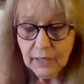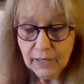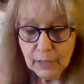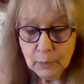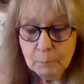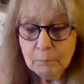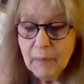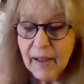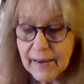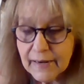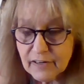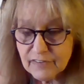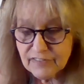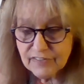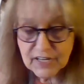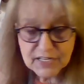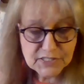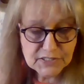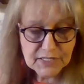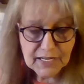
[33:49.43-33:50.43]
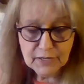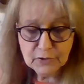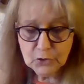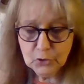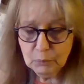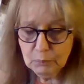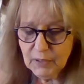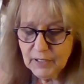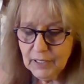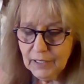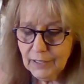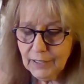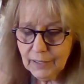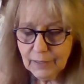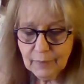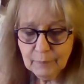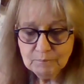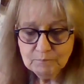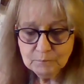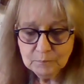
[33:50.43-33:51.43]
and manifest that new
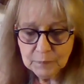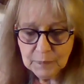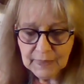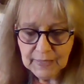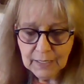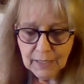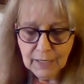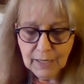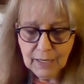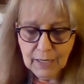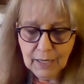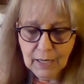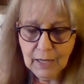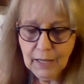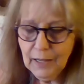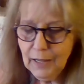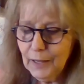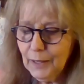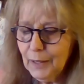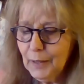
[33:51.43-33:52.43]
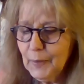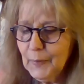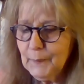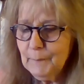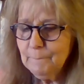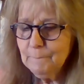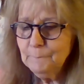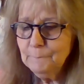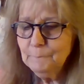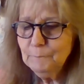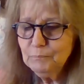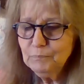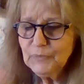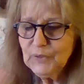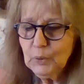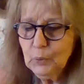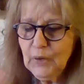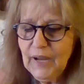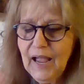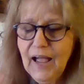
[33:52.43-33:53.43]
beginning. Um,
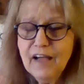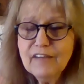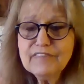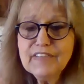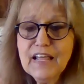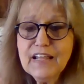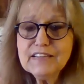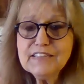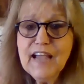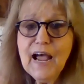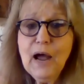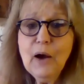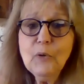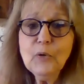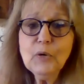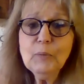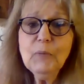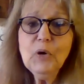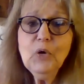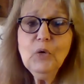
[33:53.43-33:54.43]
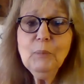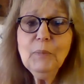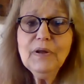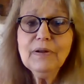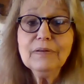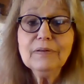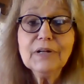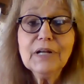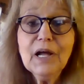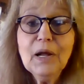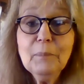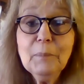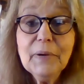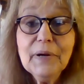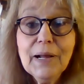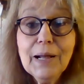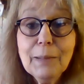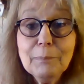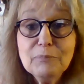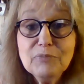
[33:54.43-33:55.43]
we have that tower moment
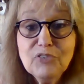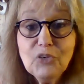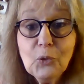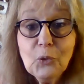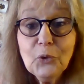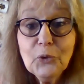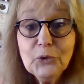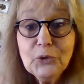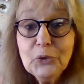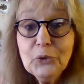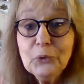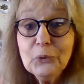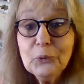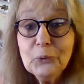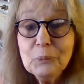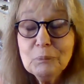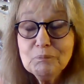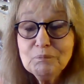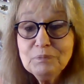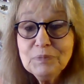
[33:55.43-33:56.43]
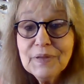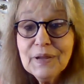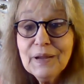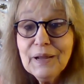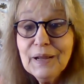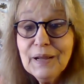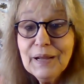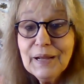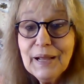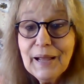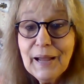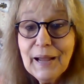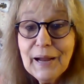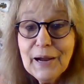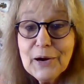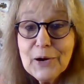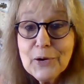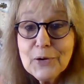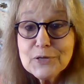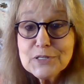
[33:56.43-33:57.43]
coming up for you.
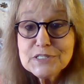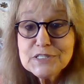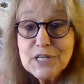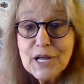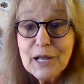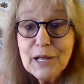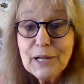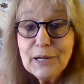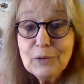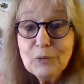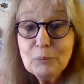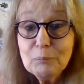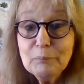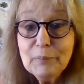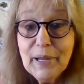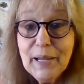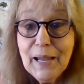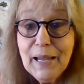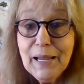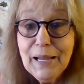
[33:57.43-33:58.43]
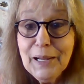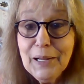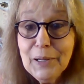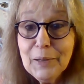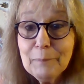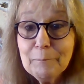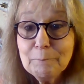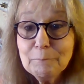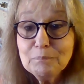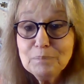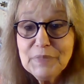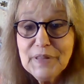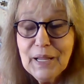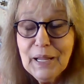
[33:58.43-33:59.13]
Air sign. Bam